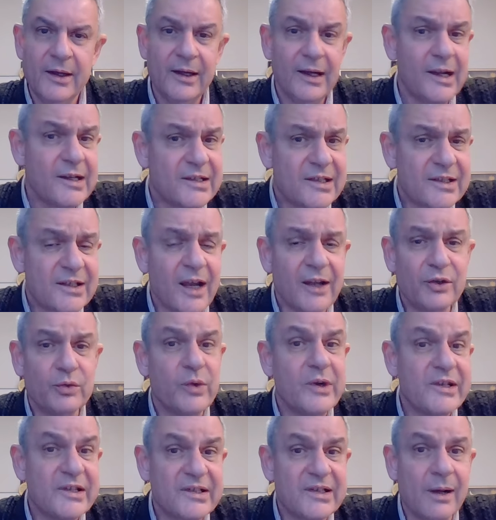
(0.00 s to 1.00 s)
Let's start
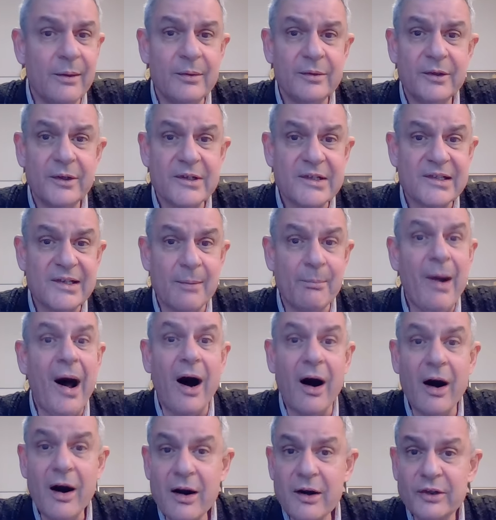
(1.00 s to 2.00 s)
with some
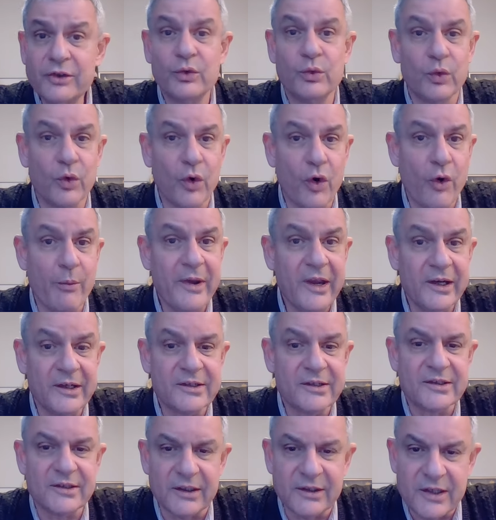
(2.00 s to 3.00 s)

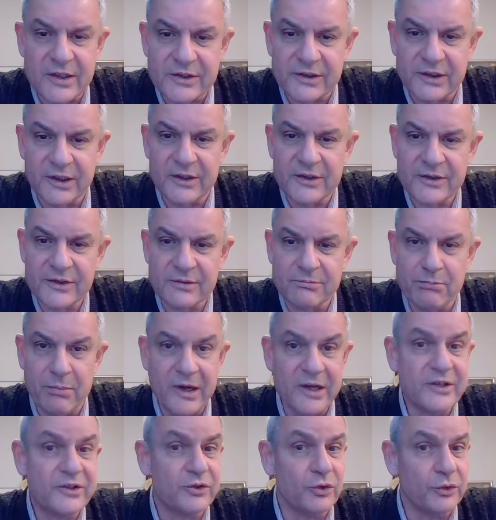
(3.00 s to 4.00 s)
heartwarming statistics
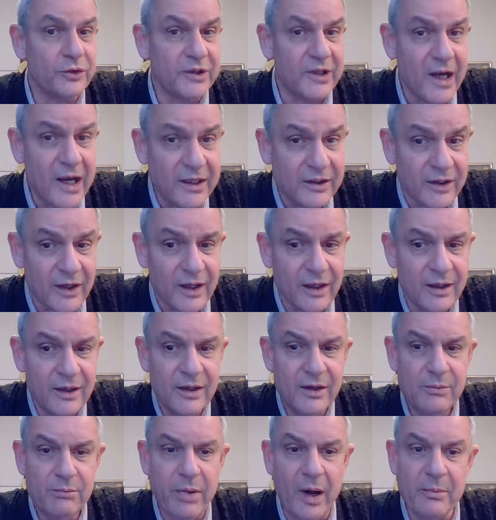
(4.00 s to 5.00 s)
based on data
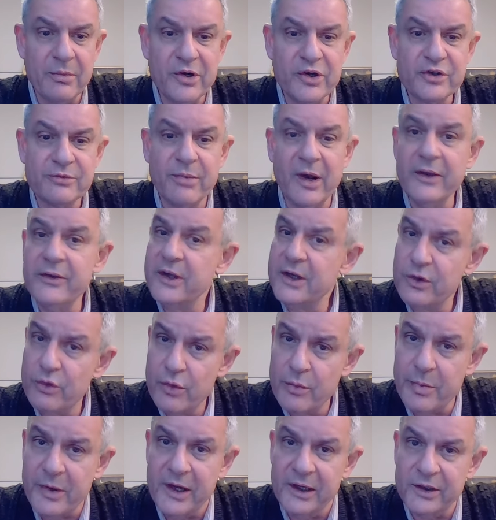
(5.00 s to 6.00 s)
published by the
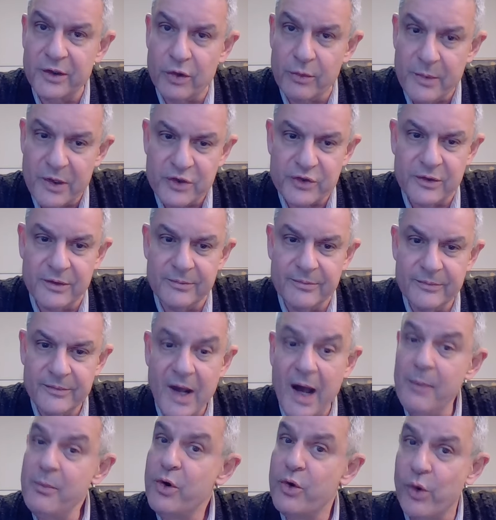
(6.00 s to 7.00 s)
European Commission.
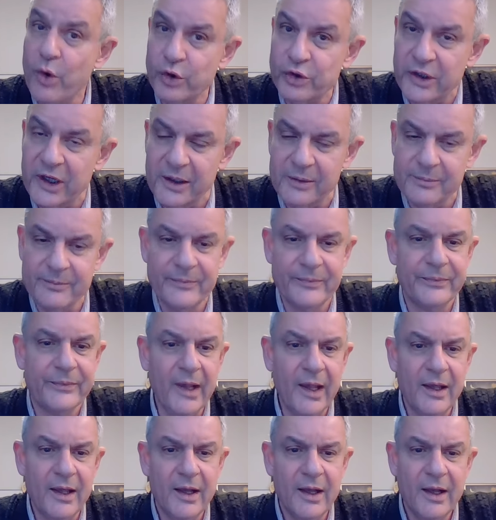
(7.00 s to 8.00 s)
I'm quoting,
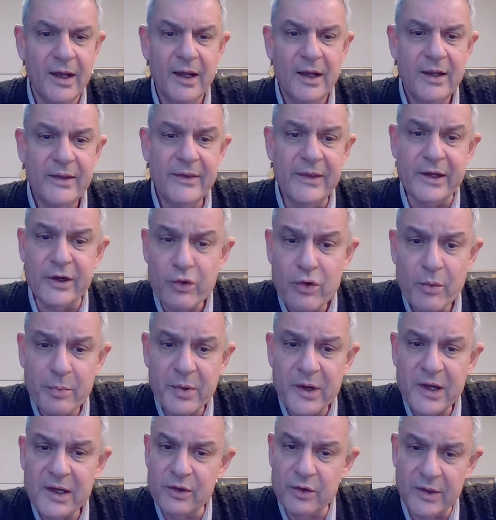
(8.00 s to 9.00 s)
the
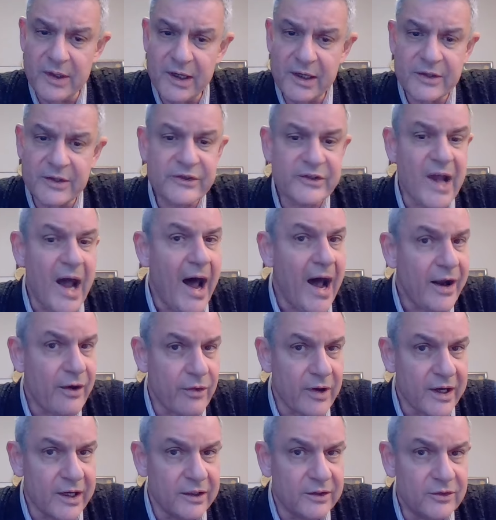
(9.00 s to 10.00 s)
European Union's
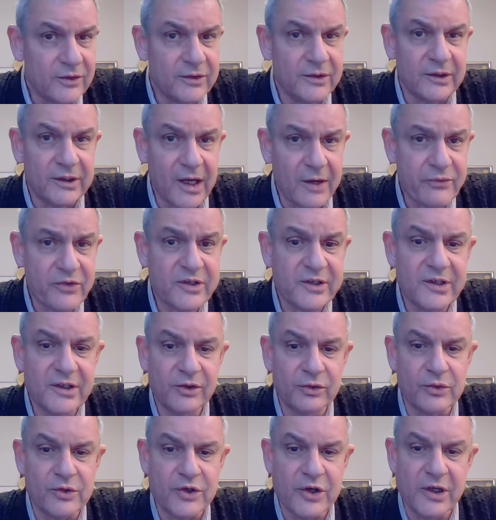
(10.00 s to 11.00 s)
aggregate
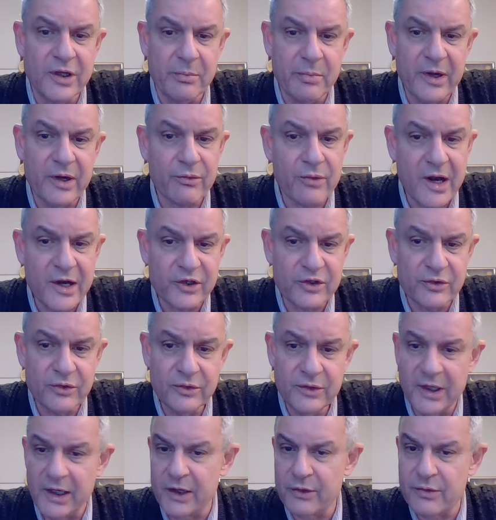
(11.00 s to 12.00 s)
deficit to GDP
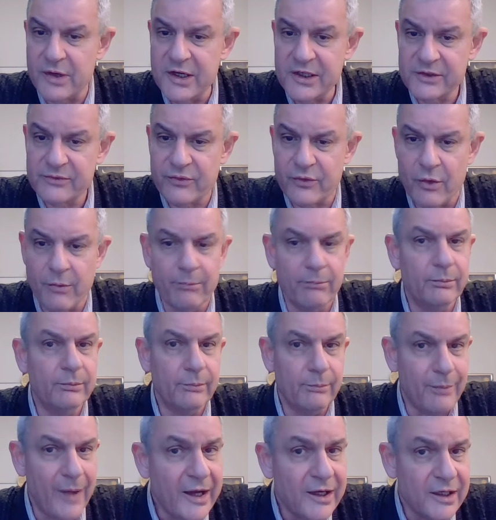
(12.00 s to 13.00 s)
ratio decreased from
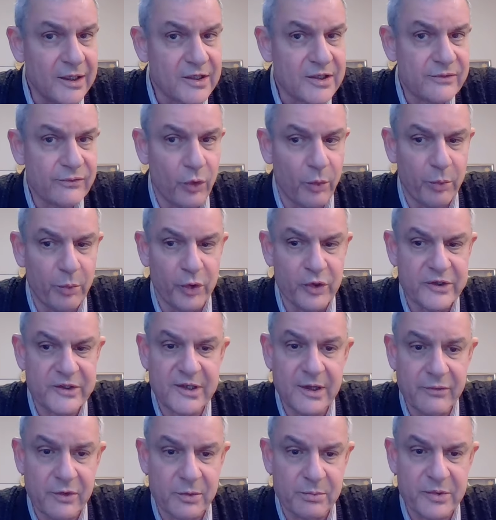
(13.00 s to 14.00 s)

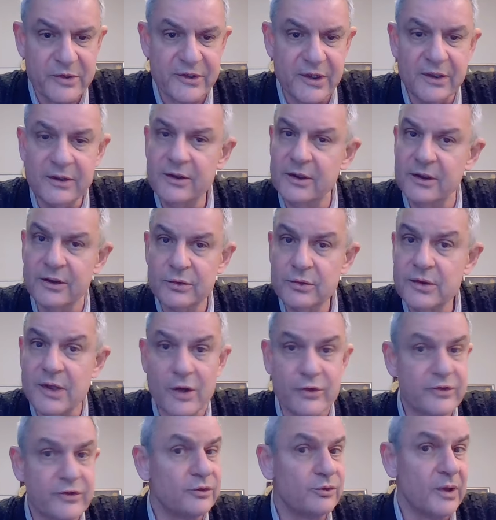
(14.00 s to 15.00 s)
-4.7% in
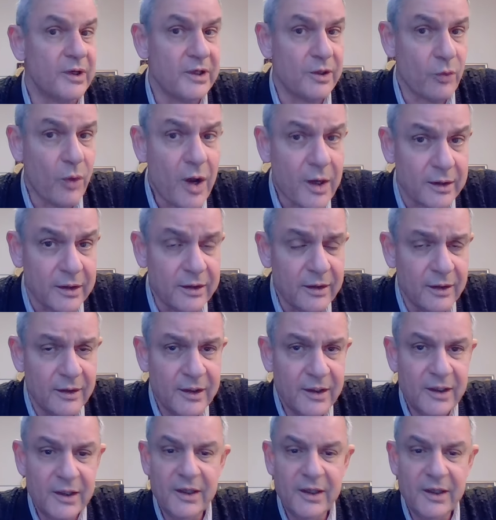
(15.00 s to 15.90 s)
2021